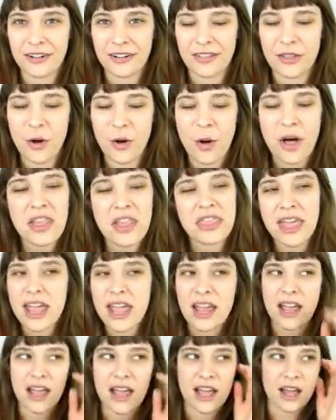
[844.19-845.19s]
The whole
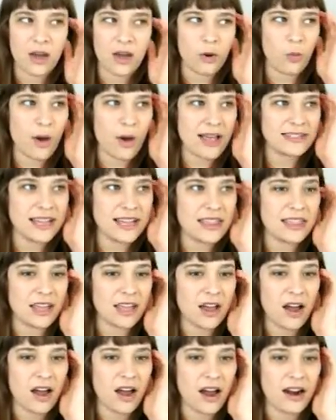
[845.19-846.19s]
thing was, I
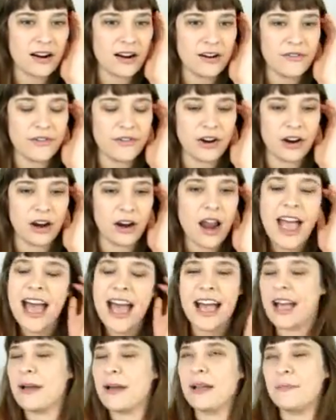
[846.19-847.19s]
think, hard for her
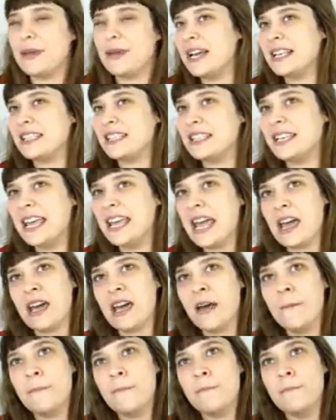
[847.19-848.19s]
because
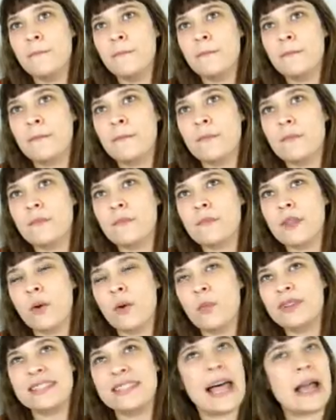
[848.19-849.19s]
Nick
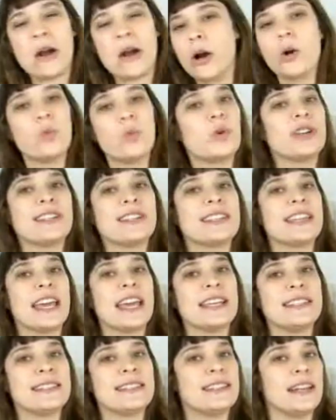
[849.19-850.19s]
was like her worst
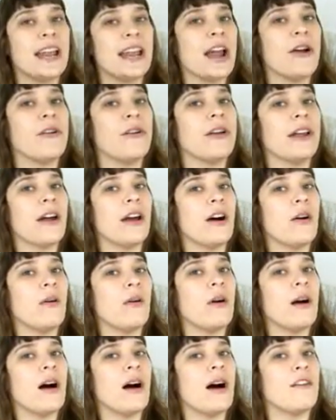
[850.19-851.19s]
case
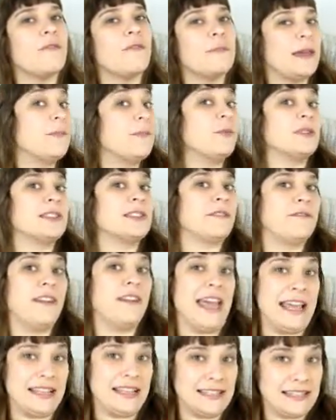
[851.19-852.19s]
scenario of people to
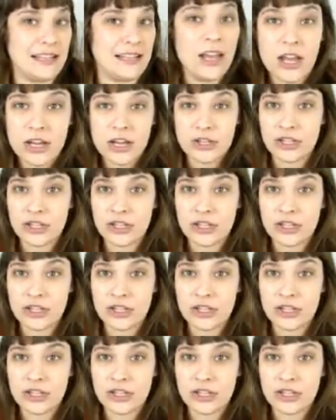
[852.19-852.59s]
face.